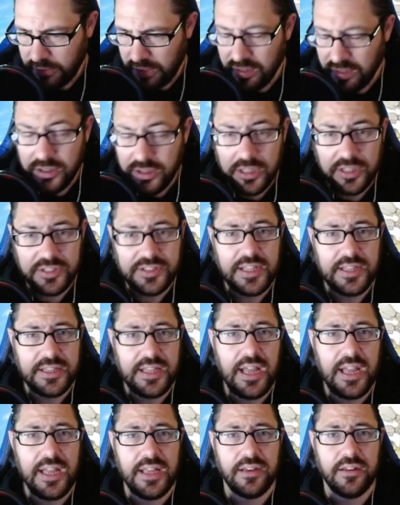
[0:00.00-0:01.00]
Because they
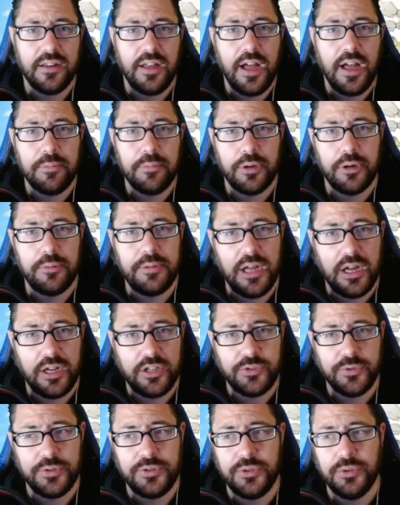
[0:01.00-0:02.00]
can. I'm gonna be
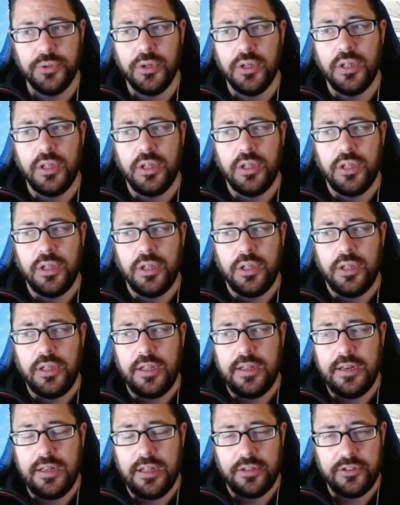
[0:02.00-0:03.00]
honest with you,
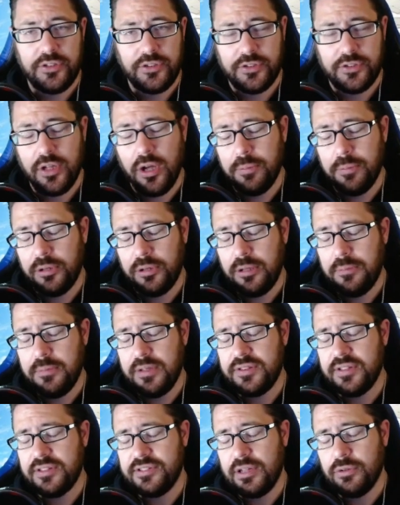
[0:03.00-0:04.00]
and I'll just openly
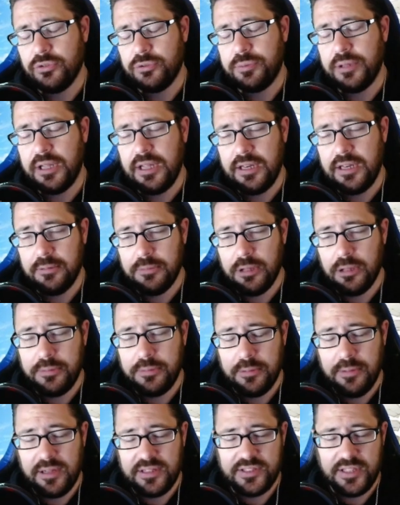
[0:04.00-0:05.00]
admit this. I was playing
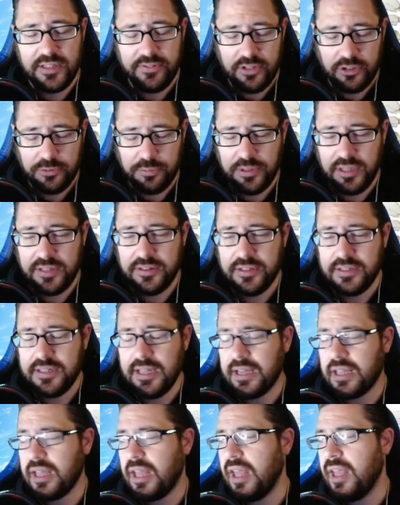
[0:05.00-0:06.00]
MLB myself. I was playing the
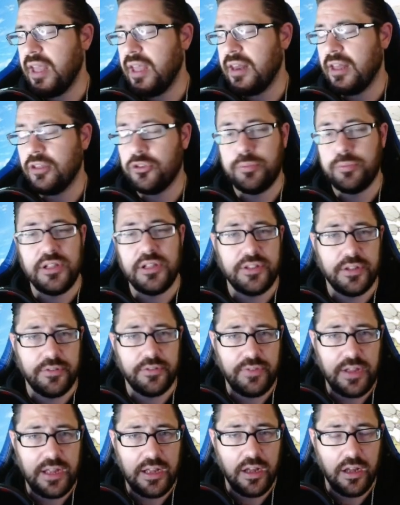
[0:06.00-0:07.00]
deck, and I was
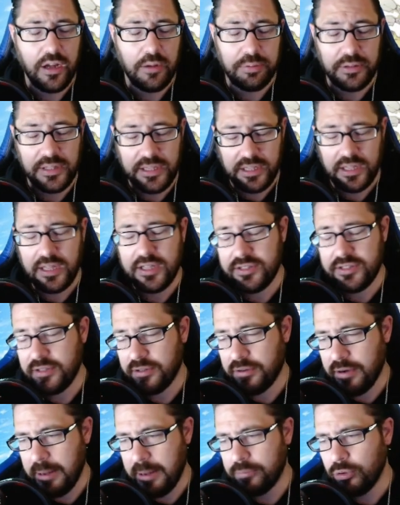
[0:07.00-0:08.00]
placing, uh, playing against a
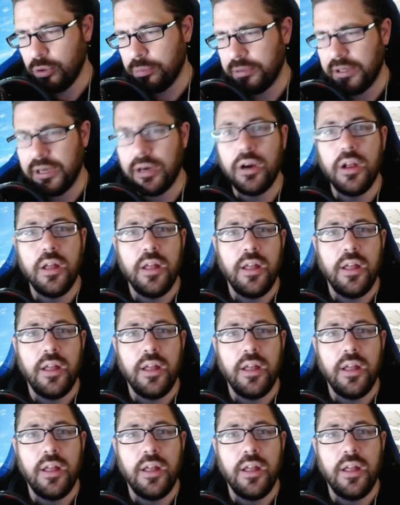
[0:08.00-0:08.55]
Grand Blue player,